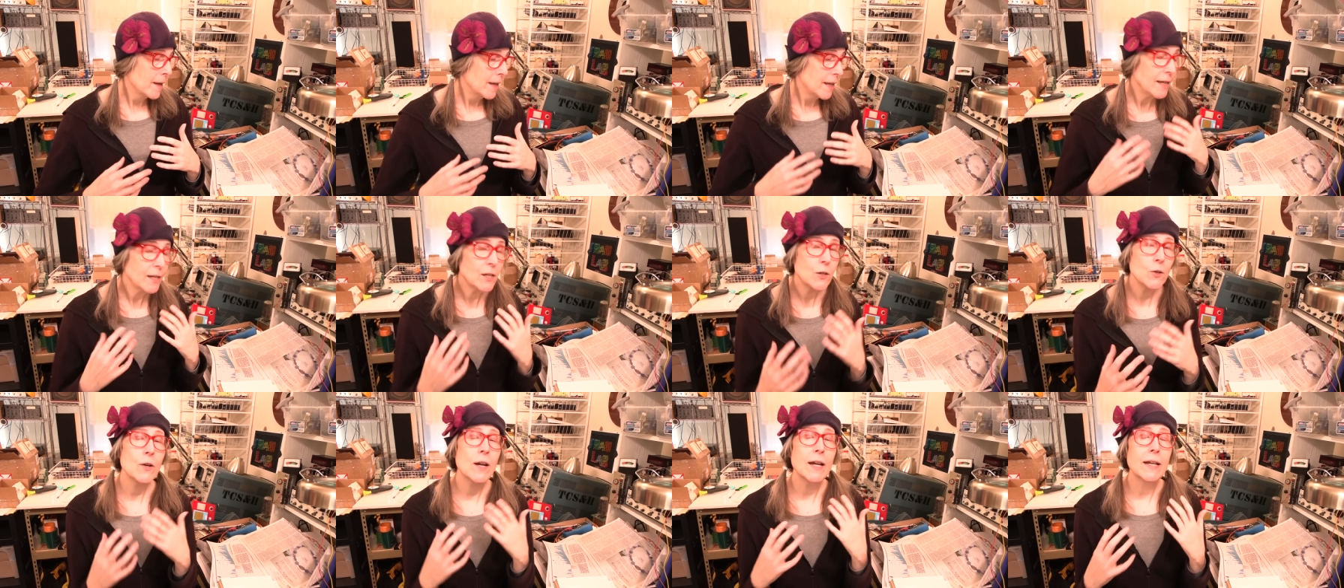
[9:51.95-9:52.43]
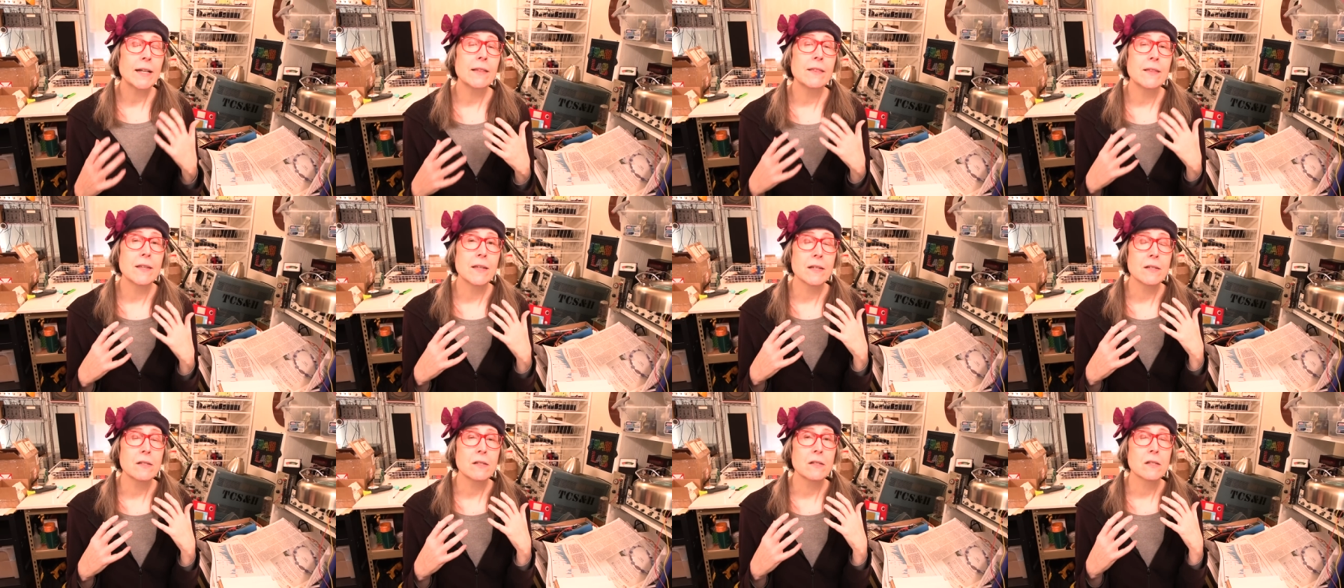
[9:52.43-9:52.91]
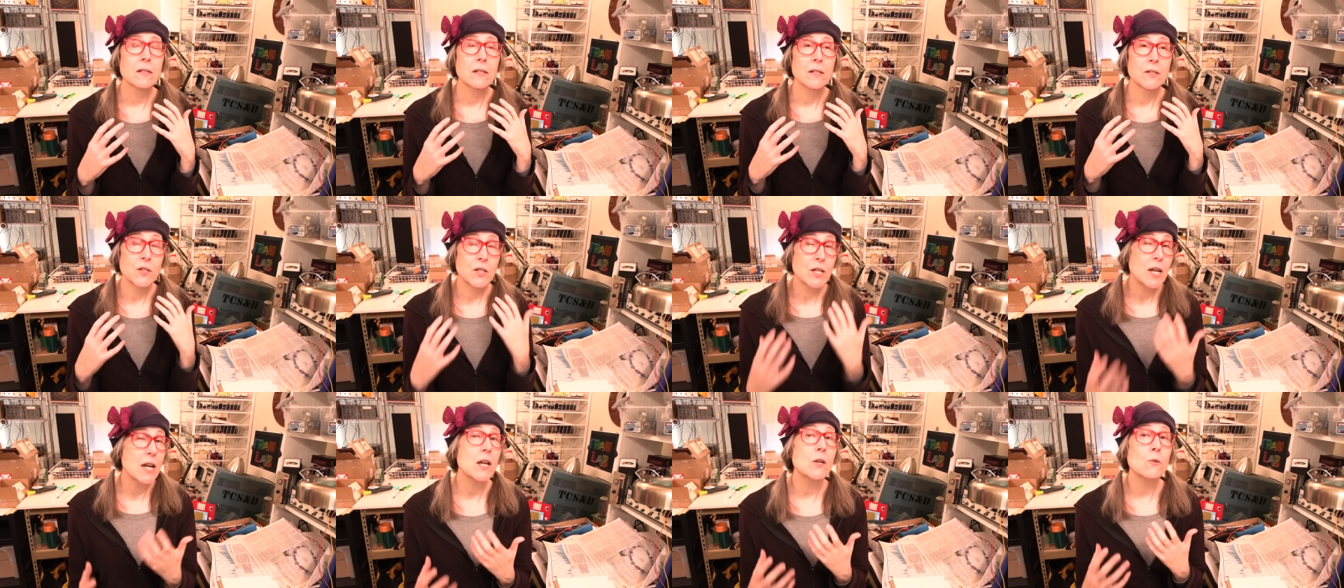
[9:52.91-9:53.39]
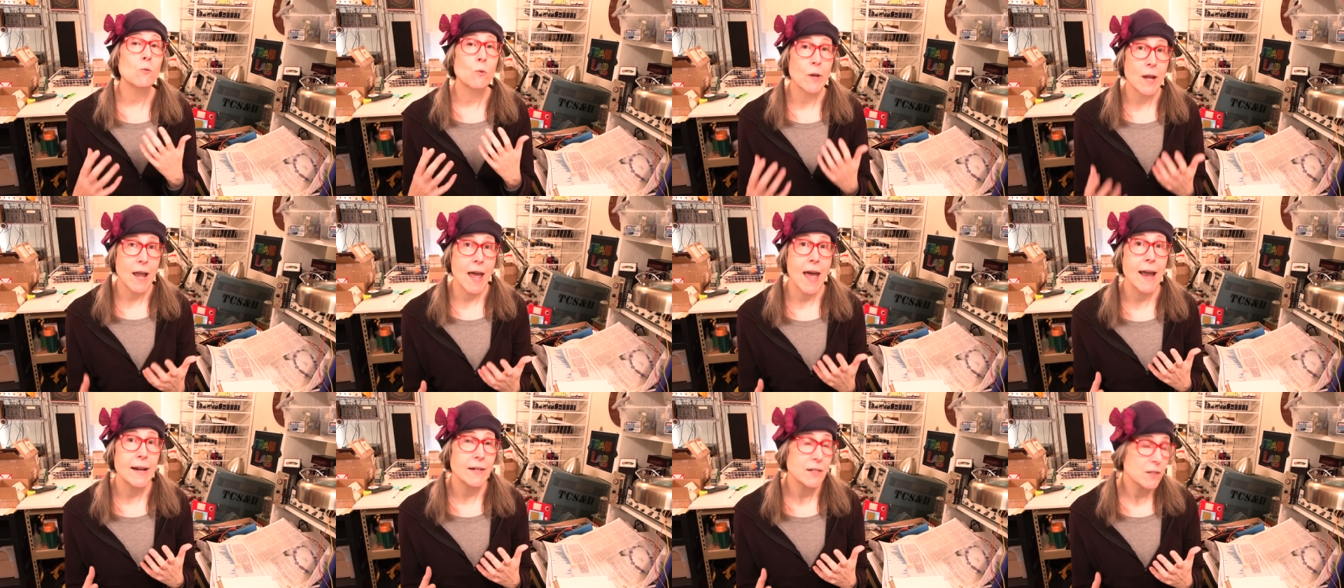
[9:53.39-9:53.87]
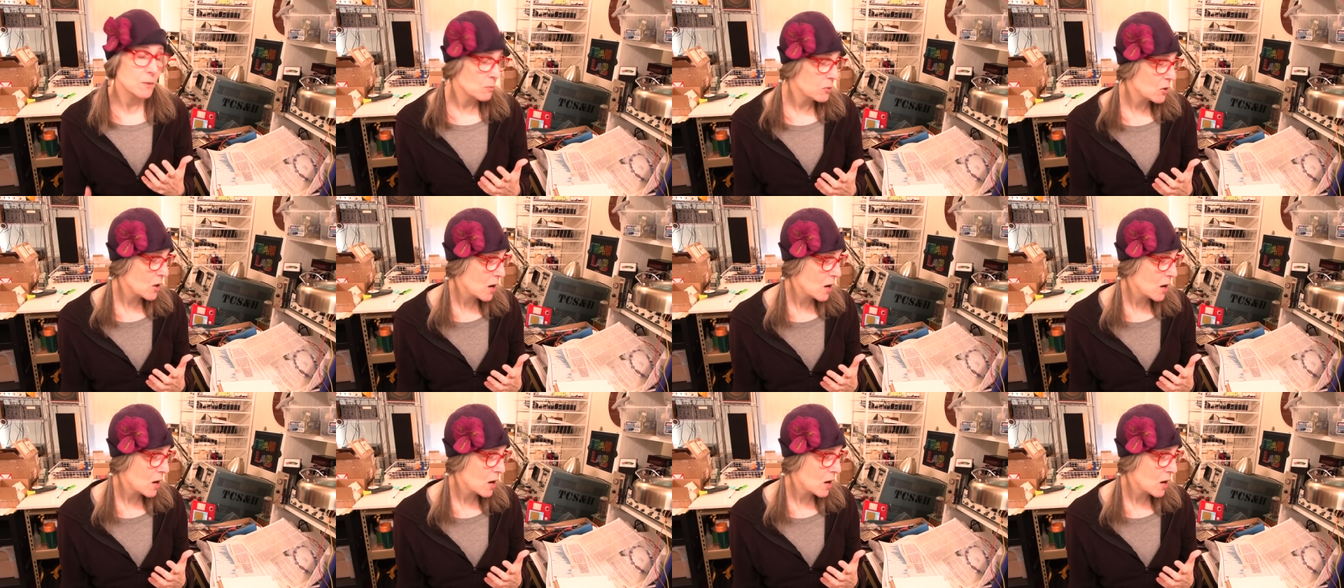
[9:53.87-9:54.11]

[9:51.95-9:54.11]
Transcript: it created this chain reaction